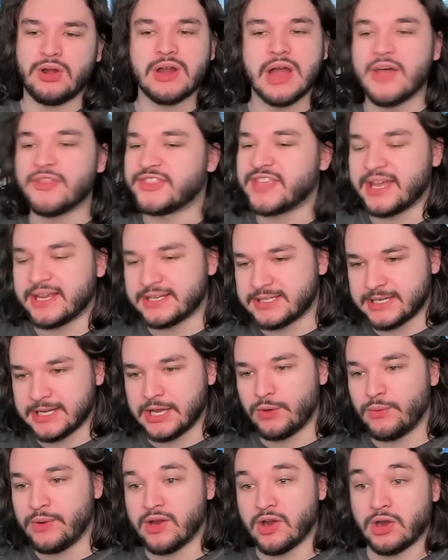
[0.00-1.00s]
Not that
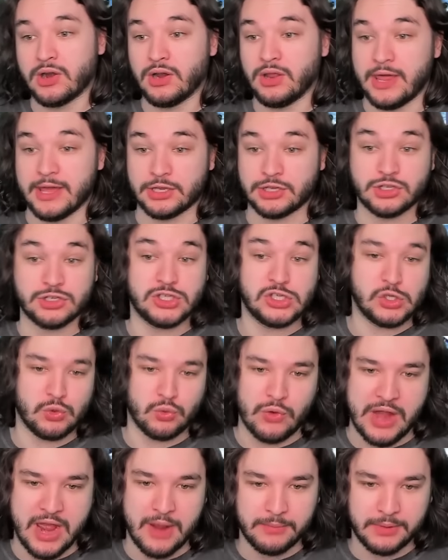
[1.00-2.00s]
we are
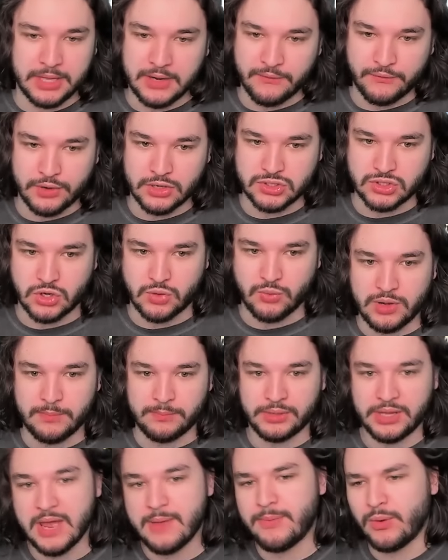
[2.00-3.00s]
scrambling for a turn
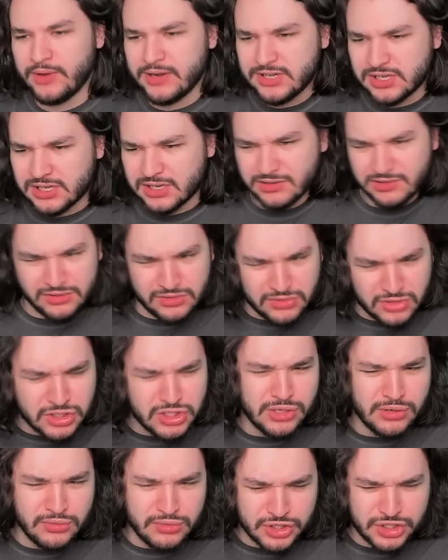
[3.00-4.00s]
play, but we
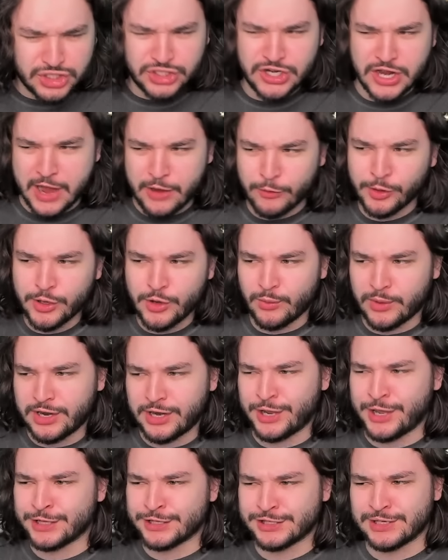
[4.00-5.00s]
do generally want to
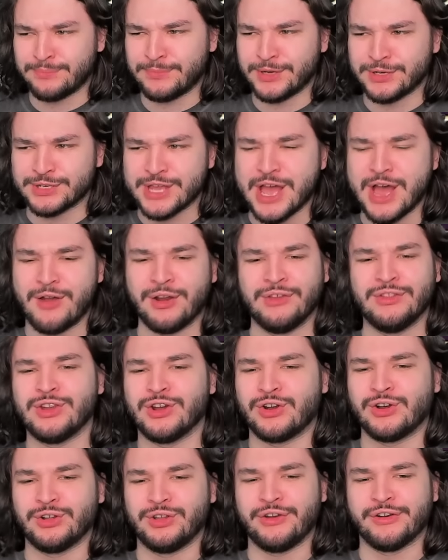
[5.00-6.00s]
get something down in the
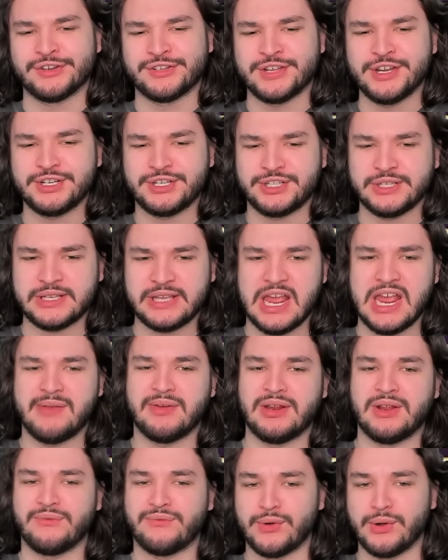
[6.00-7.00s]
earlier stages of the game,
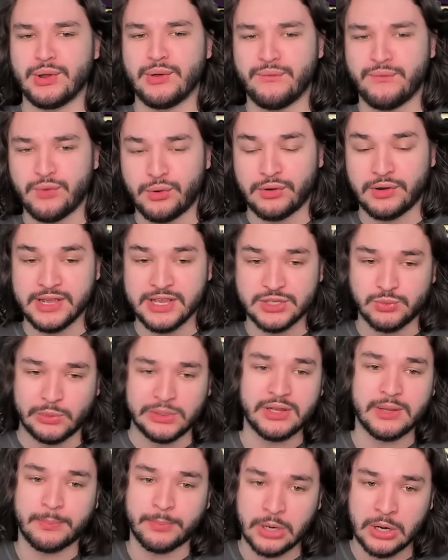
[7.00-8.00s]
and Inferno 4 is one of
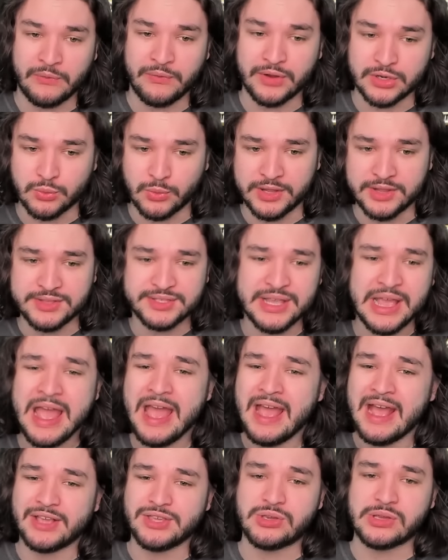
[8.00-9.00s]
the perfect ones,
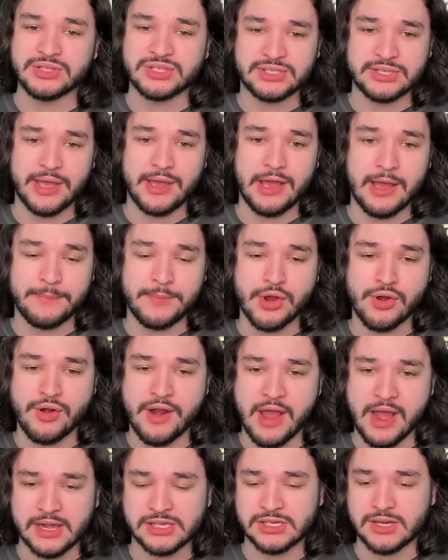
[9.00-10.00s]
as you can set up your
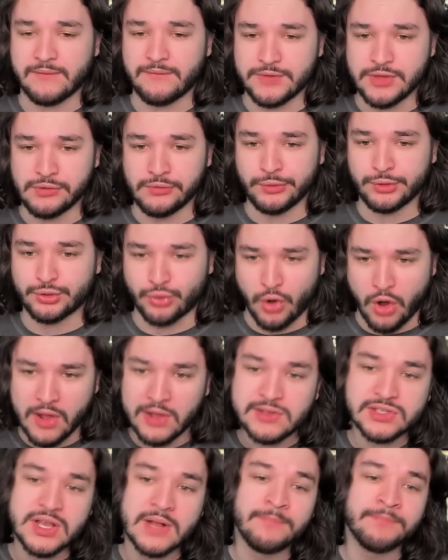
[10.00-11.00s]
next few
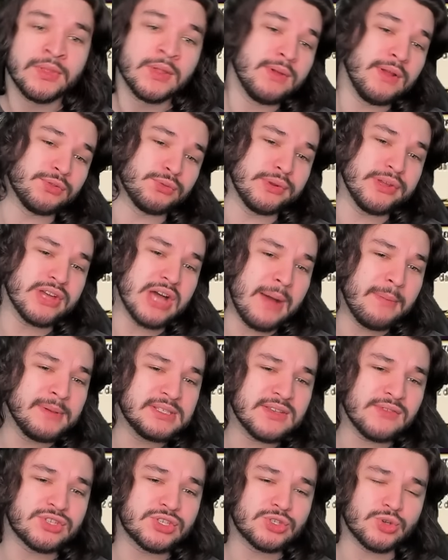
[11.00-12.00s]
draws. We have 3 copies
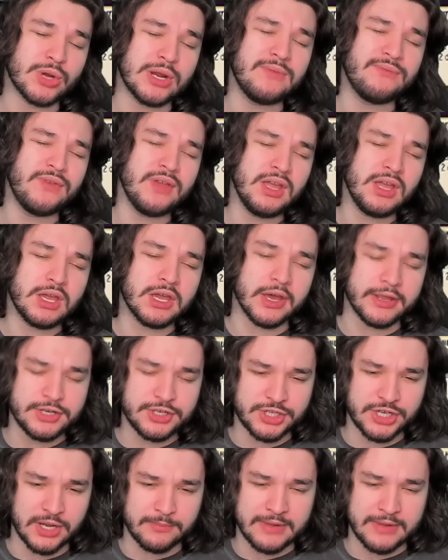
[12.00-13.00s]
of Strafing
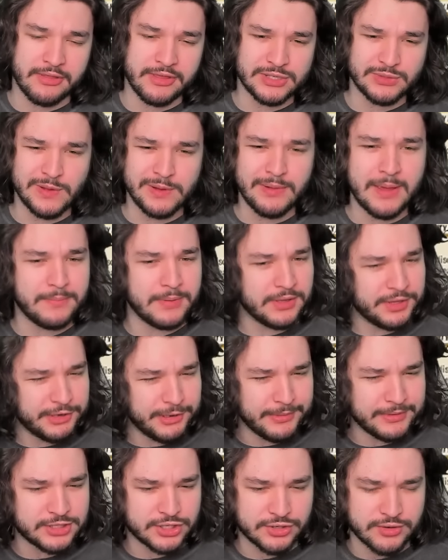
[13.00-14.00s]
Gunship. Now, this one might be a little
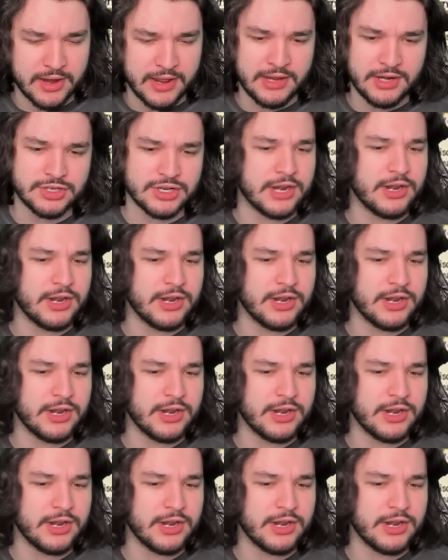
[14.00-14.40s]
bit strange.